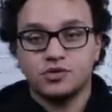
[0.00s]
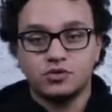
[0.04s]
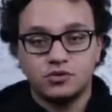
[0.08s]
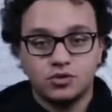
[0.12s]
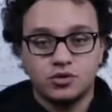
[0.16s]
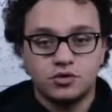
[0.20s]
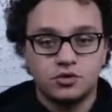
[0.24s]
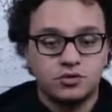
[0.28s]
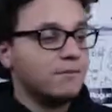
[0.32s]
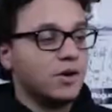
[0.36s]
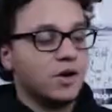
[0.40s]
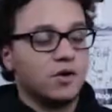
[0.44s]

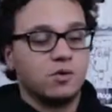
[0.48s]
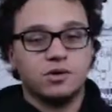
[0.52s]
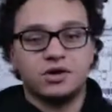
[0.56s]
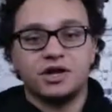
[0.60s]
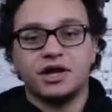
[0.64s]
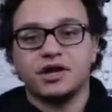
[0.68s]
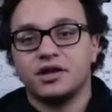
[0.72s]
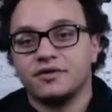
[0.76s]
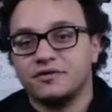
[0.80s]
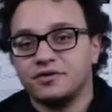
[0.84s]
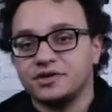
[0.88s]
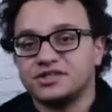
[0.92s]
Ooh. But with
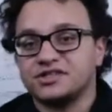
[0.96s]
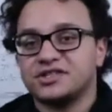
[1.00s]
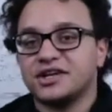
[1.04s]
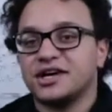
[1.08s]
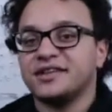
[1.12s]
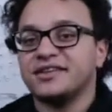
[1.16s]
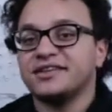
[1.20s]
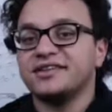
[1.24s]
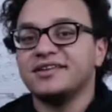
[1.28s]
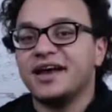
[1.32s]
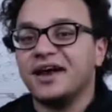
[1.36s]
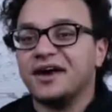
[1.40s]
that having
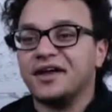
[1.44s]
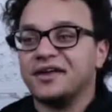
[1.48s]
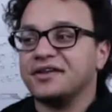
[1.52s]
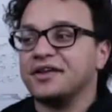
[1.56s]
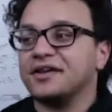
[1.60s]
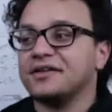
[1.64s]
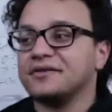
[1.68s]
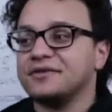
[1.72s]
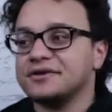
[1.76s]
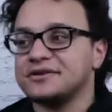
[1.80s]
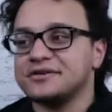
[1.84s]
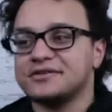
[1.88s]
said, yeah,
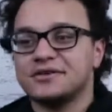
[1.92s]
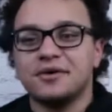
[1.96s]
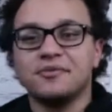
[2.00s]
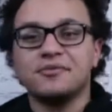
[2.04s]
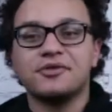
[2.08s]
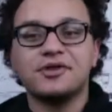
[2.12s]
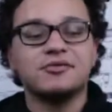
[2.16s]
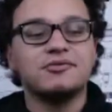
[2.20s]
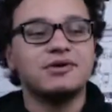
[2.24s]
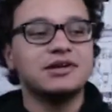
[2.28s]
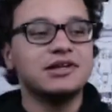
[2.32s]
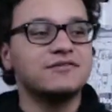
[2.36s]
that was
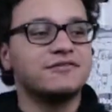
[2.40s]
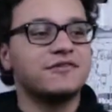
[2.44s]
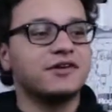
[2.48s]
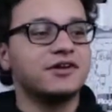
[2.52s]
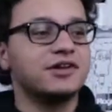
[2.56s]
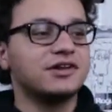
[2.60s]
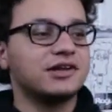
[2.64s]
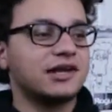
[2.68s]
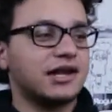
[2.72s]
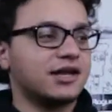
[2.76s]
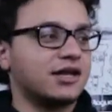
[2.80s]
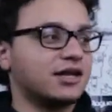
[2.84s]
something really
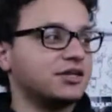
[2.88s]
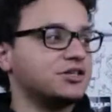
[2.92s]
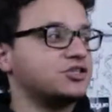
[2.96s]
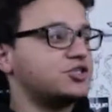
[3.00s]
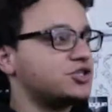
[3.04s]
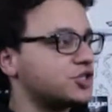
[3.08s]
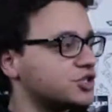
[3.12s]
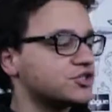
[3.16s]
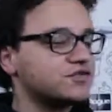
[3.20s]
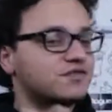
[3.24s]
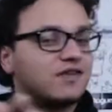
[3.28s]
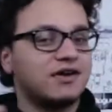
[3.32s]
funny that I
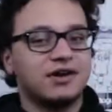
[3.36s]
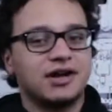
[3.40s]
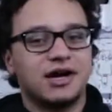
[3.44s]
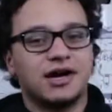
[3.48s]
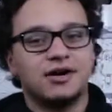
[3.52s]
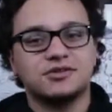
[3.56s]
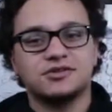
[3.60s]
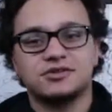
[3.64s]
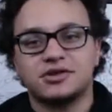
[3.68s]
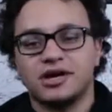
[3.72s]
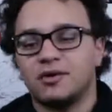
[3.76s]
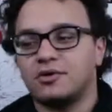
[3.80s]
just found
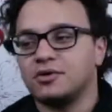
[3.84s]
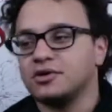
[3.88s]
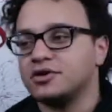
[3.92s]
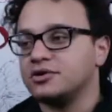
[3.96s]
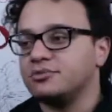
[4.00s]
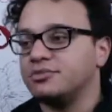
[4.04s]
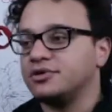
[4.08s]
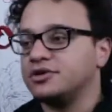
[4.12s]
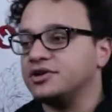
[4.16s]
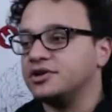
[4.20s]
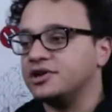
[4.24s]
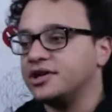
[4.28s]
out, so I wanted to
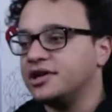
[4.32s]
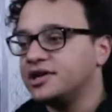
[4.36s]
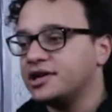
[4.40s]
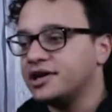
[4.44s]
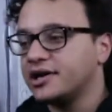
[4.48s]
put it in